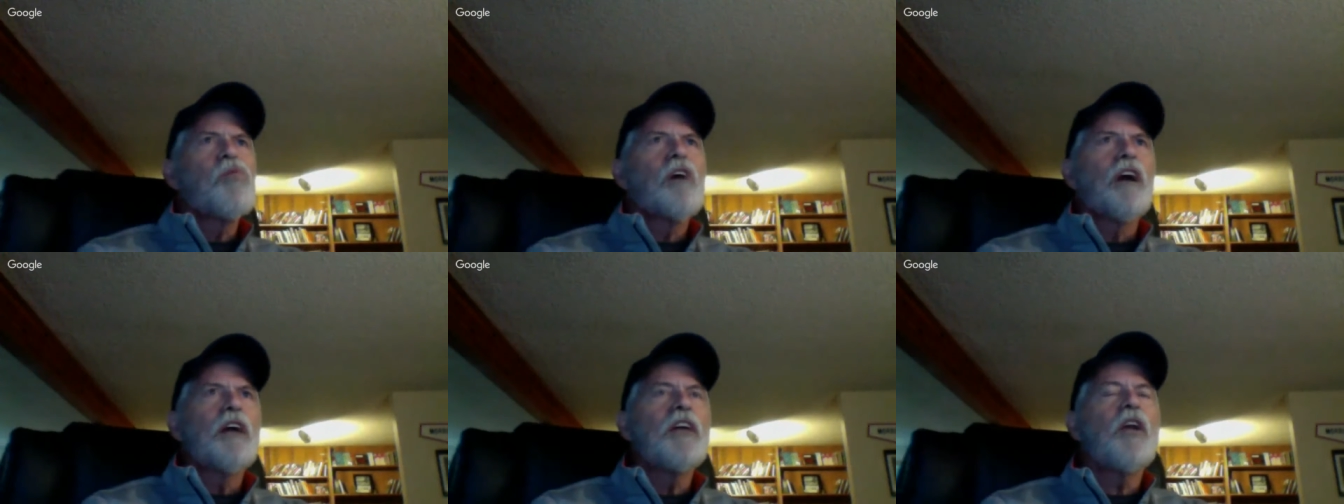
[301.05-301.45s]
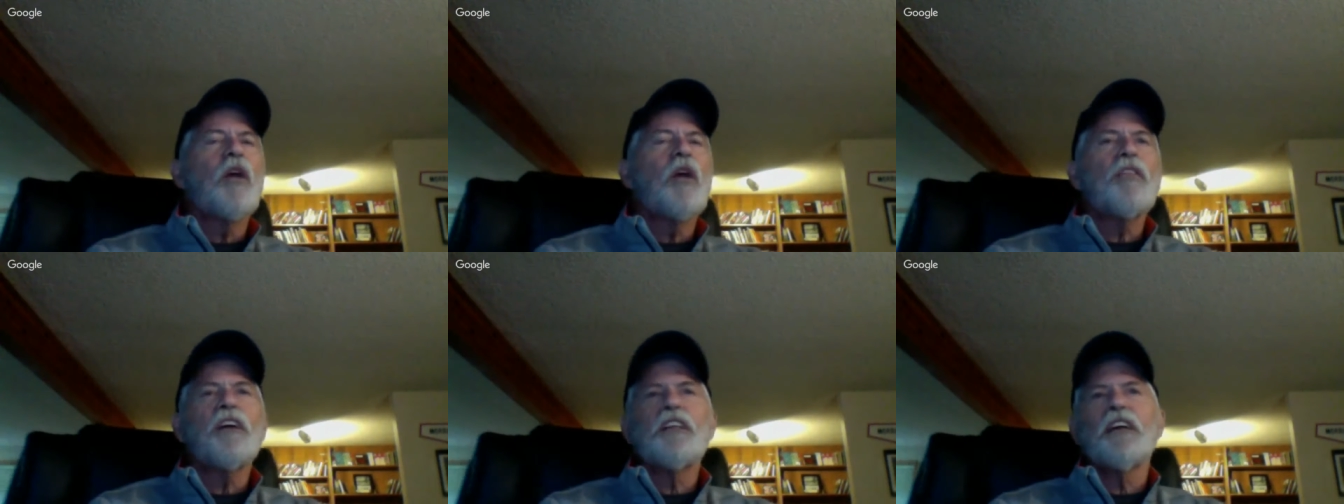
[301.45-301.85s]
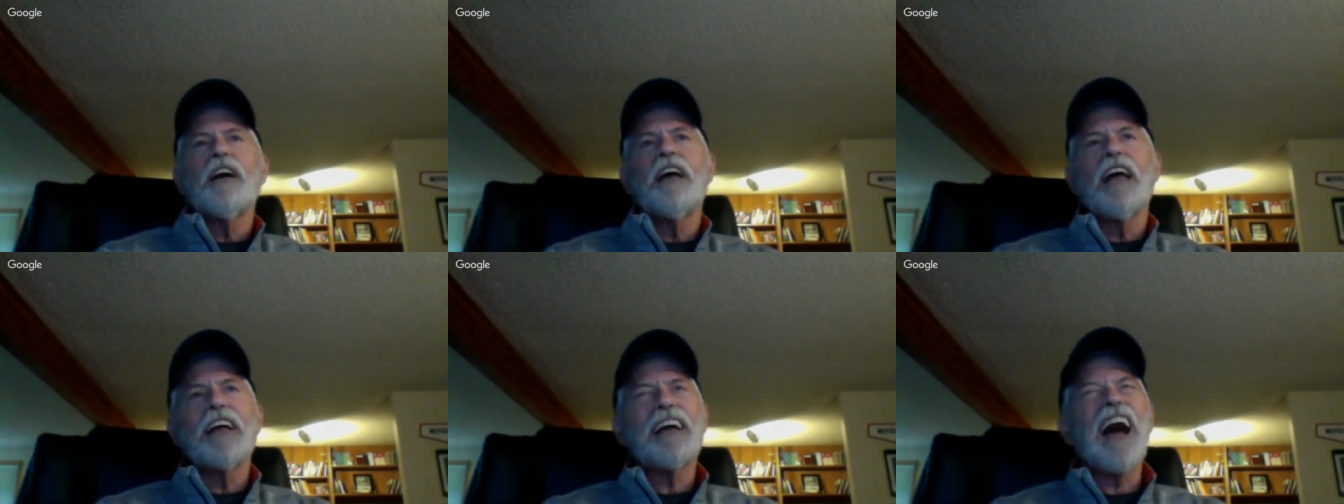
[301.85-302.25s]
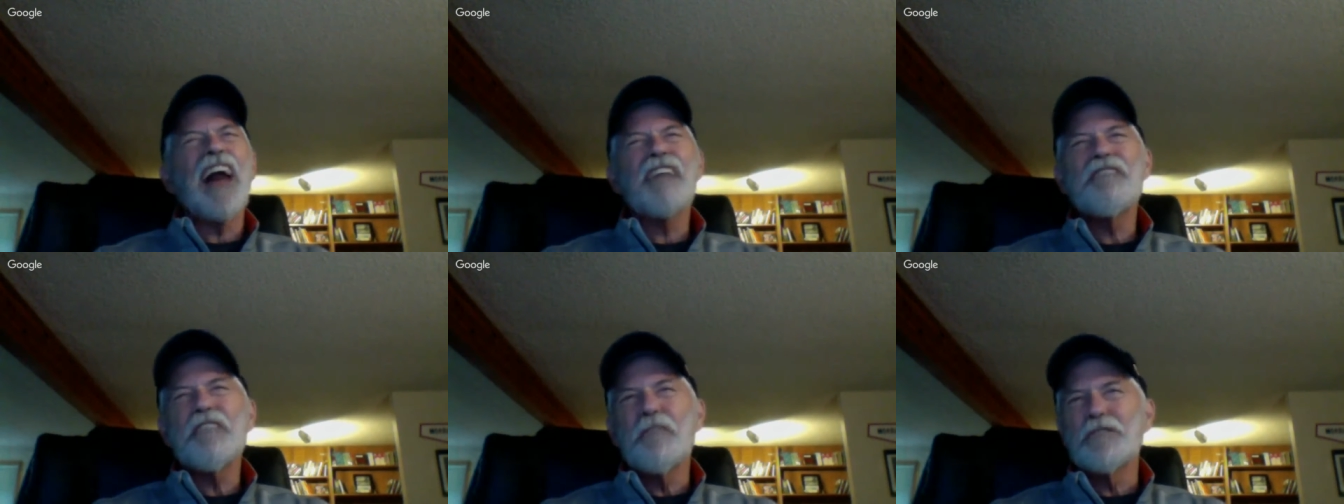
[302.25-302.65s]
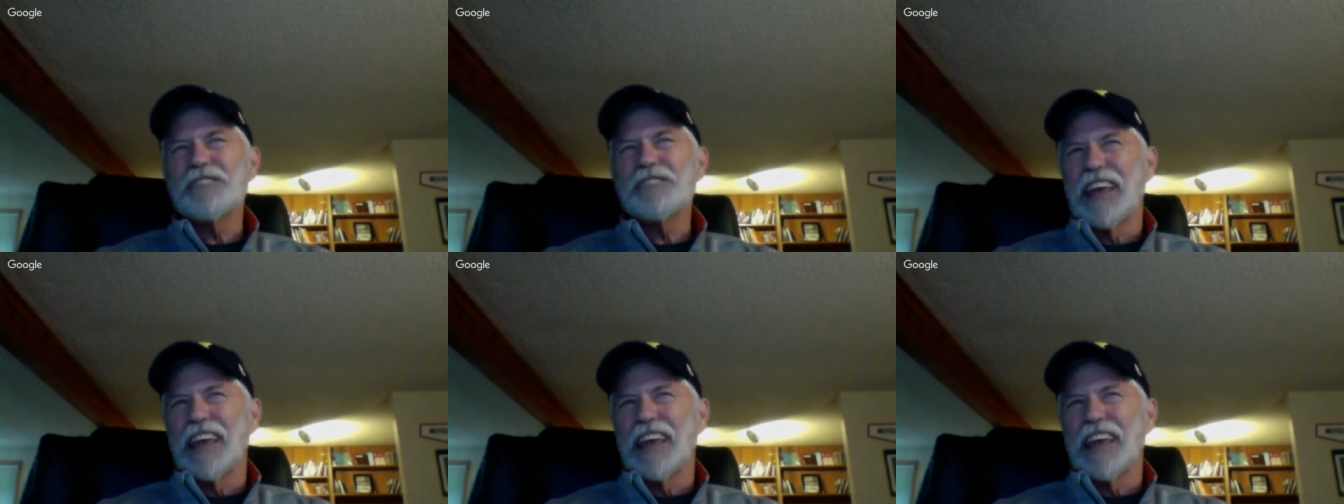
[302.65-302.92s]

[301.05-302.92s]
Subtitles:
You know, kind of it was a